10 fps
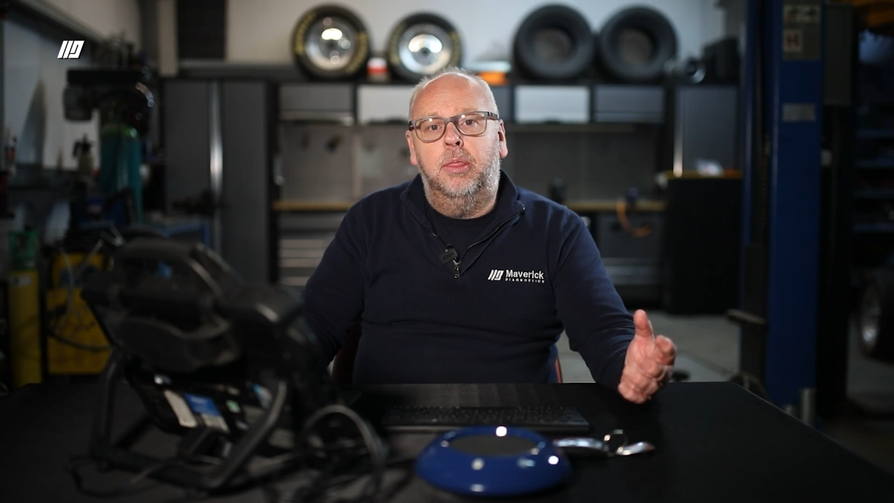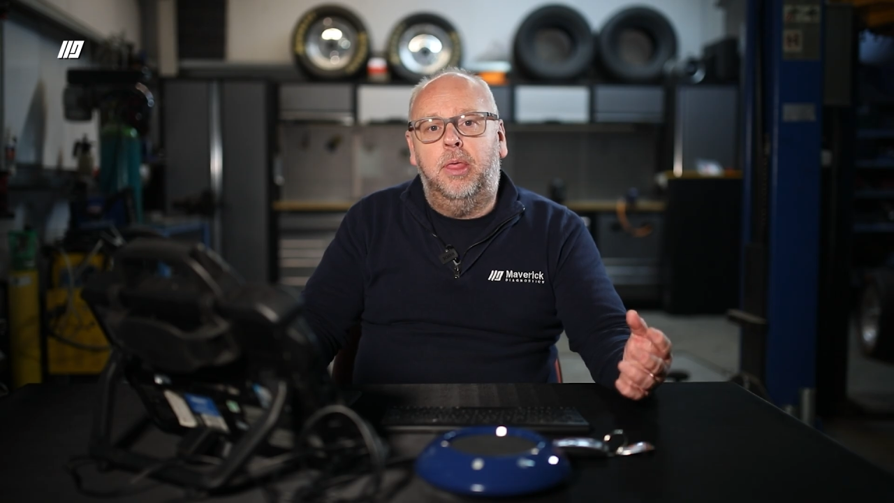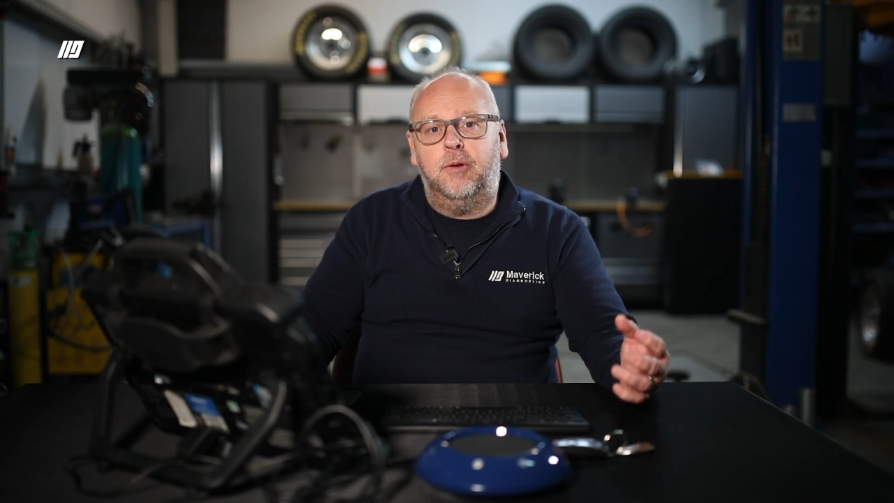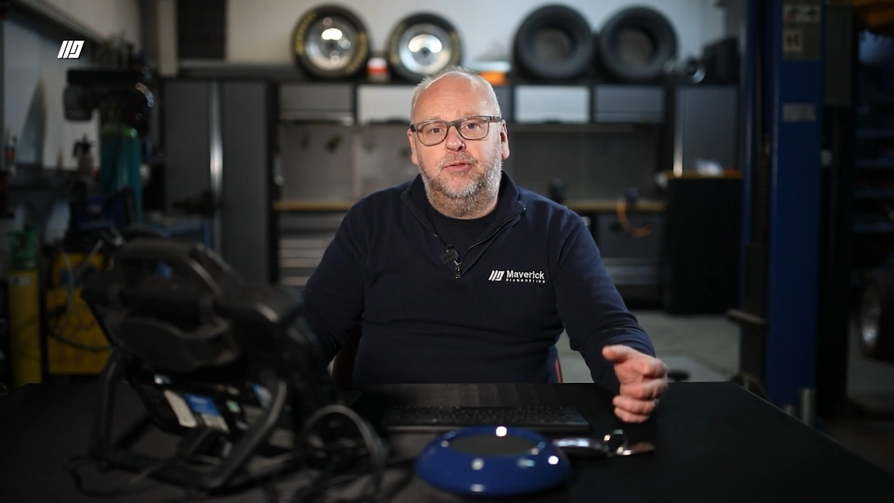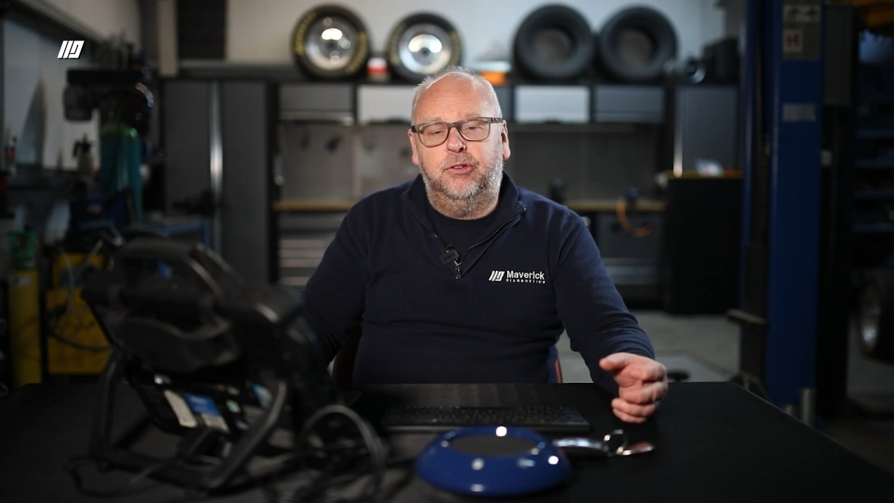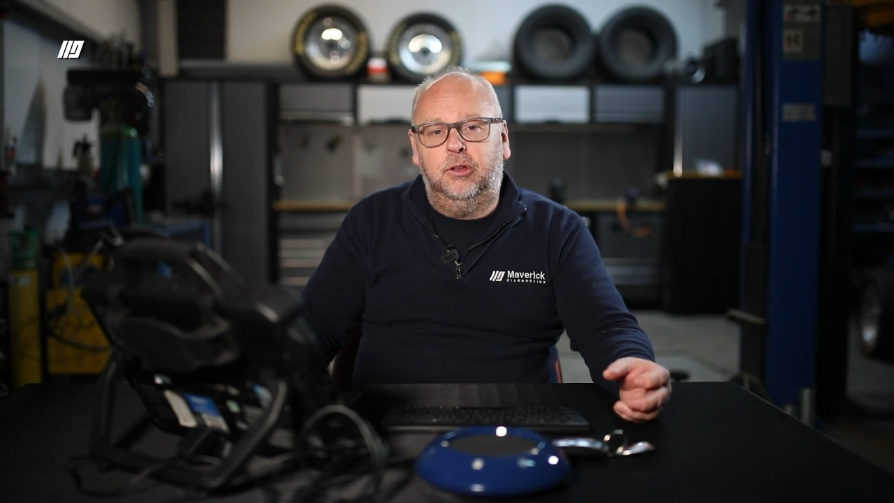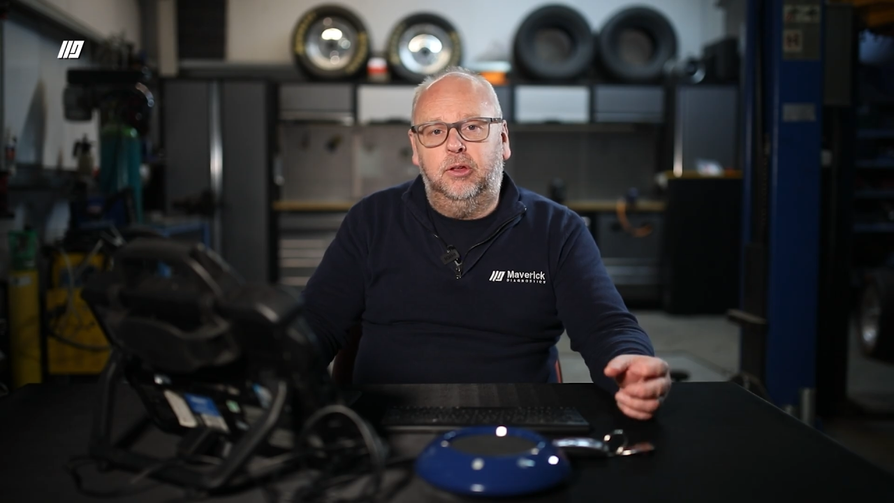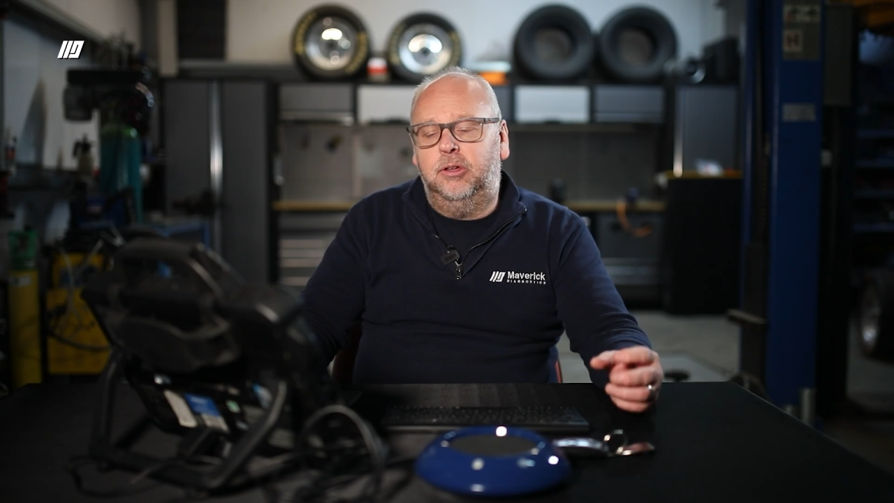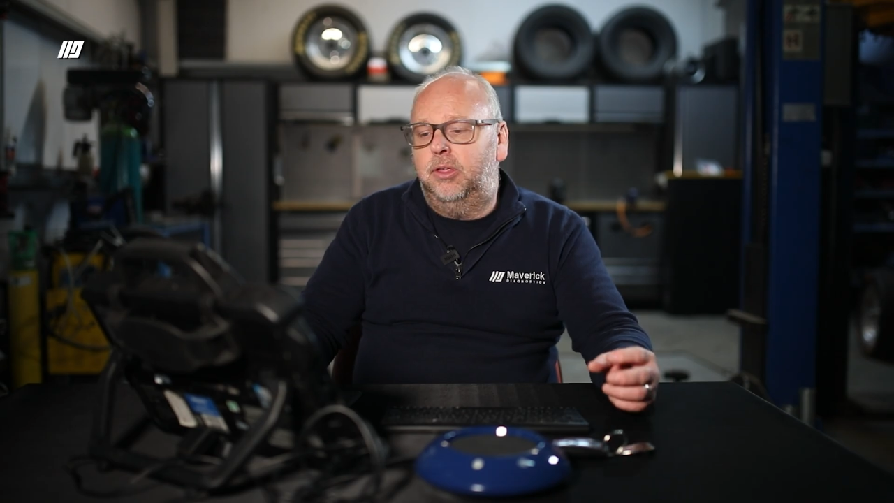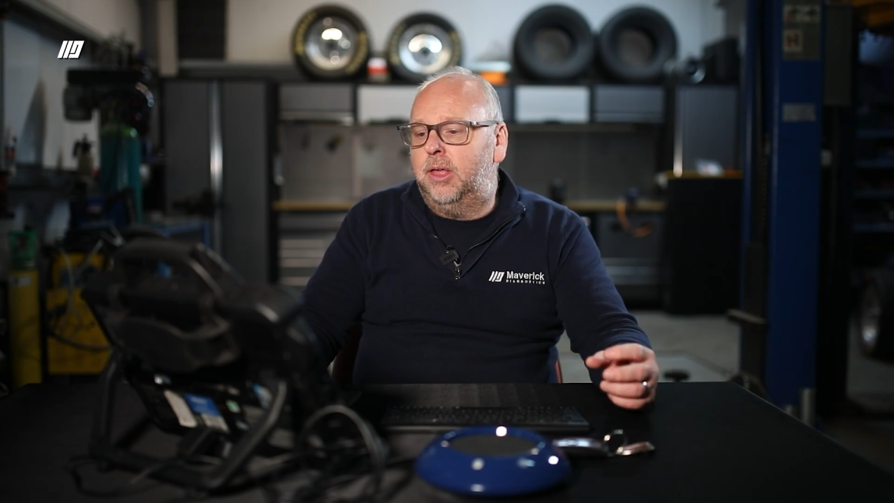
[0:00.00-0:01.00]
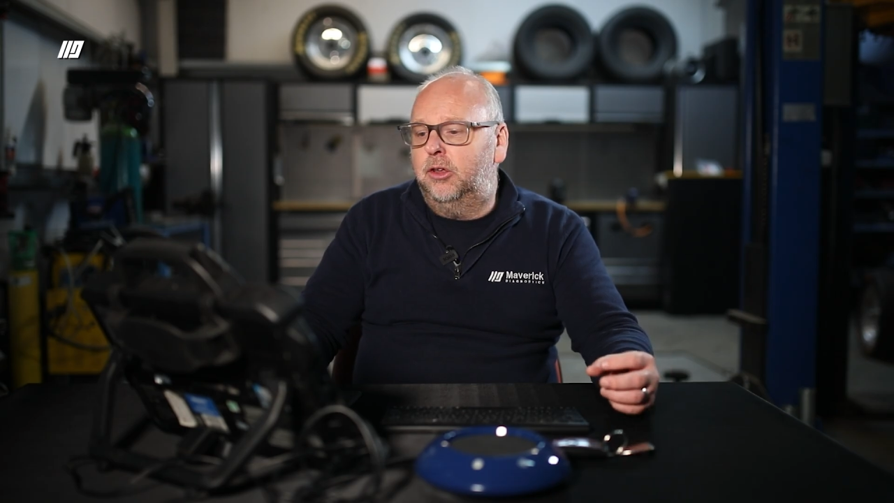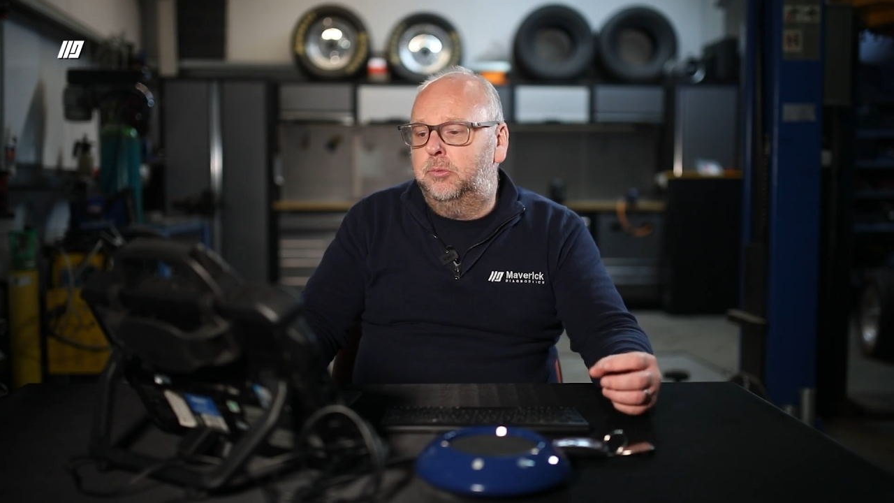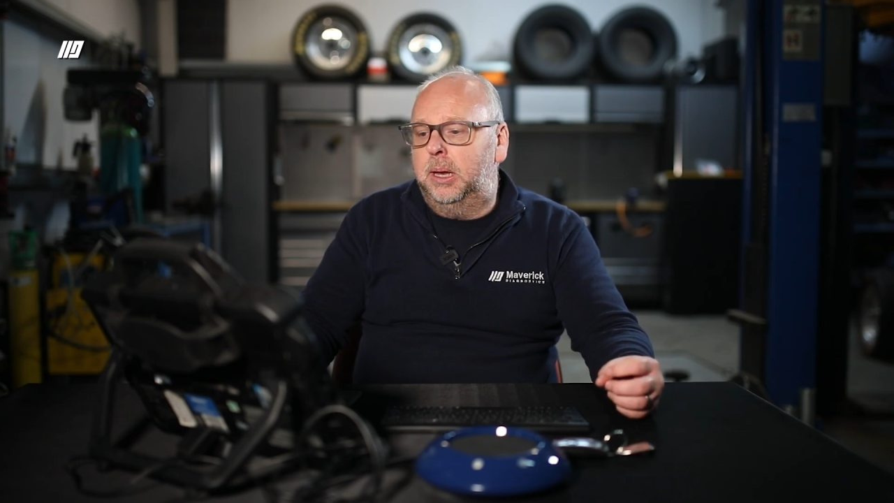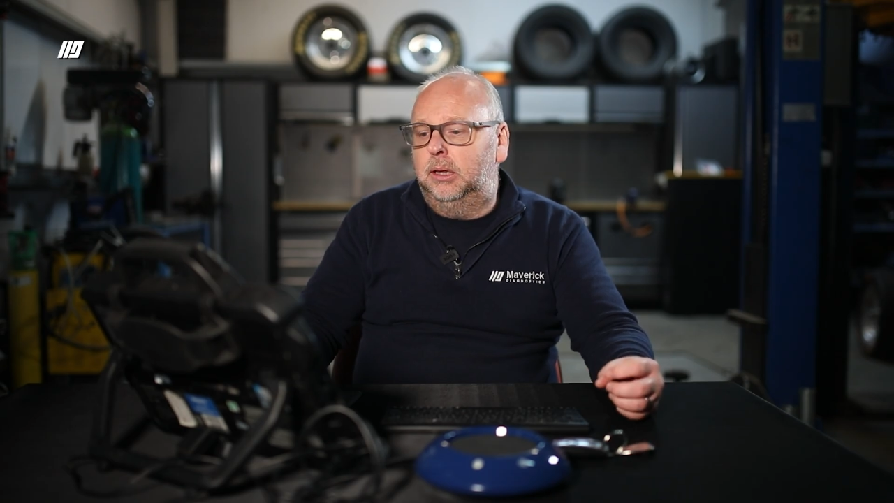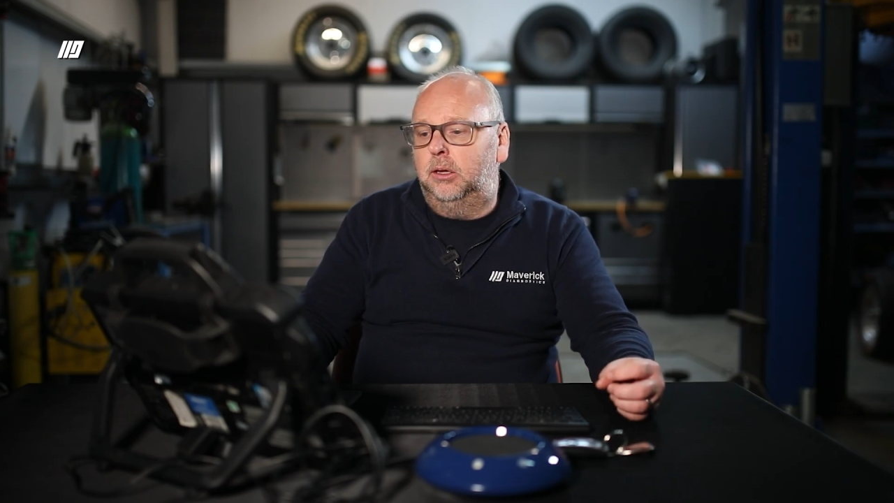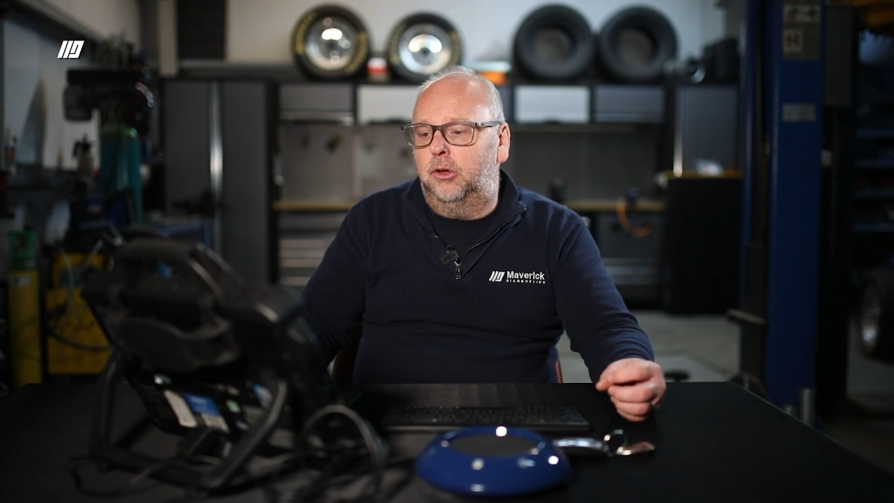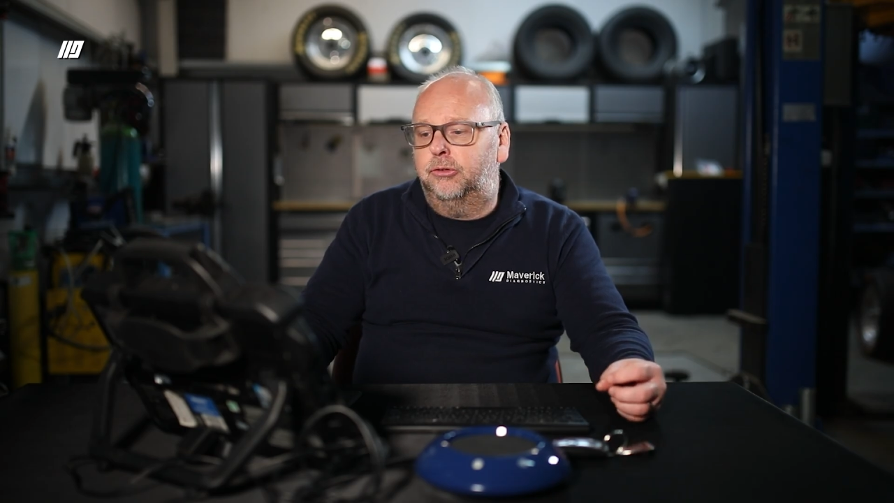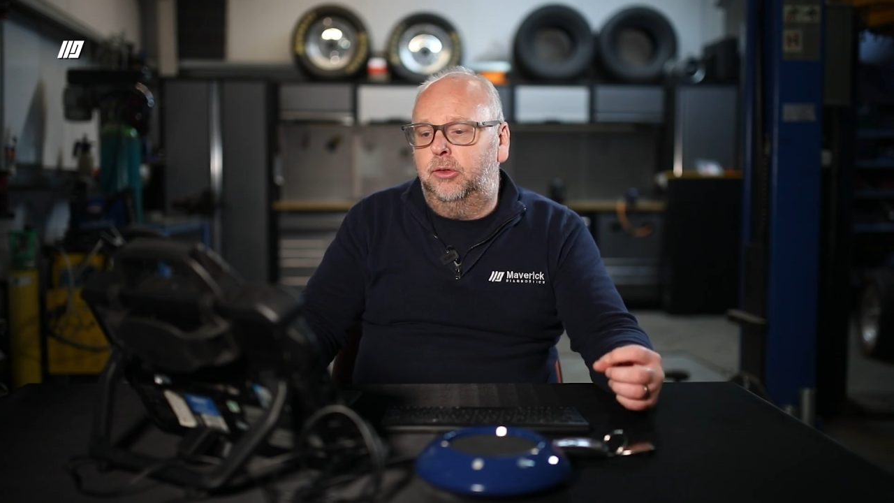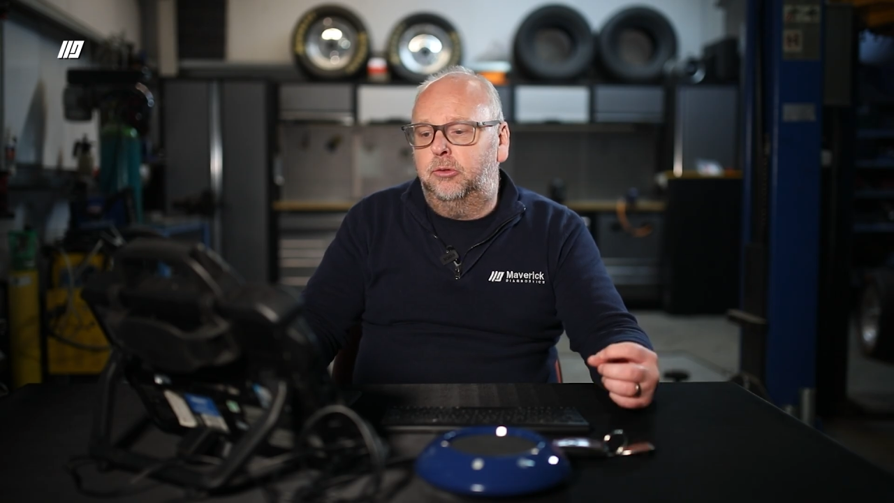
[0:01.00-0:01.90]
that facility then has been lost